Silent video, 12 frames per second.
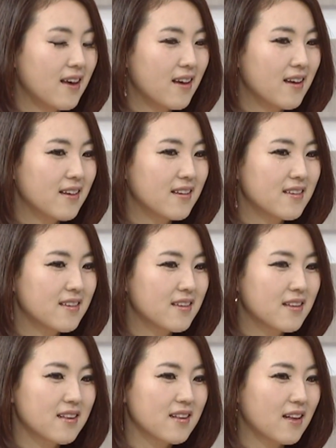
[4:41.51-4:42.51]

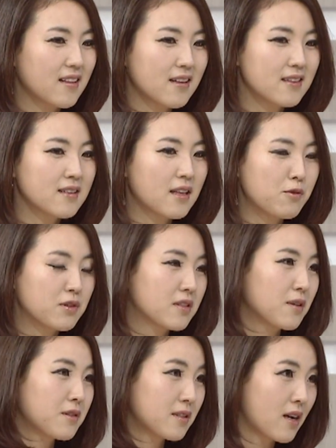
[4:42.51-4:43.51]
and I think that was
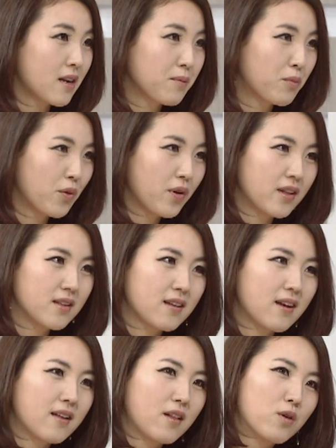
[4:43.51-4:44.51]
the starting point
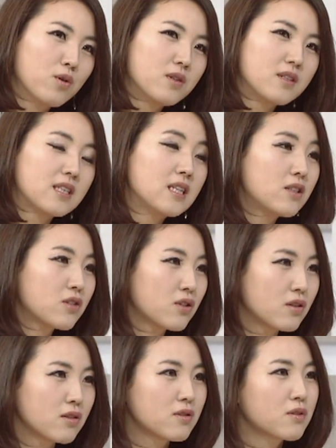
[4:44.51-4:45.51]
that all the
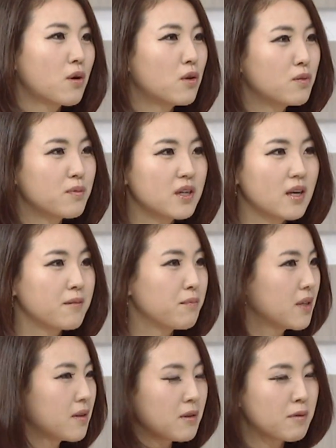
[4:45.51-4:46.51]
teachers called me and
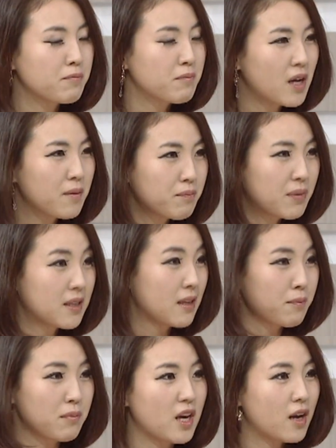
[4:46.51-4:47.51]

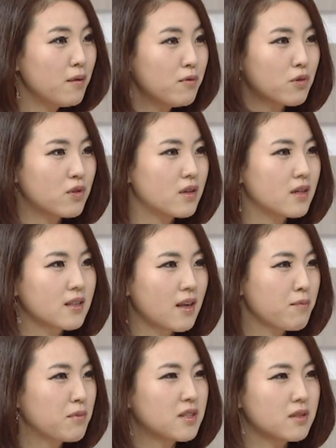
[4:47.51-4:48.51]
beated me up or
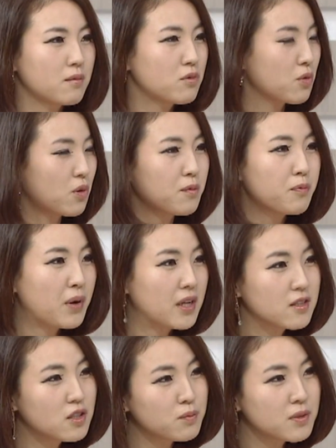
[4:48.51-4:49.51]
gave me some sort of a
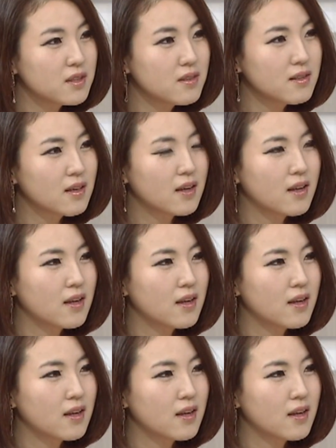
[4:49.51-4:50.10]
punishment.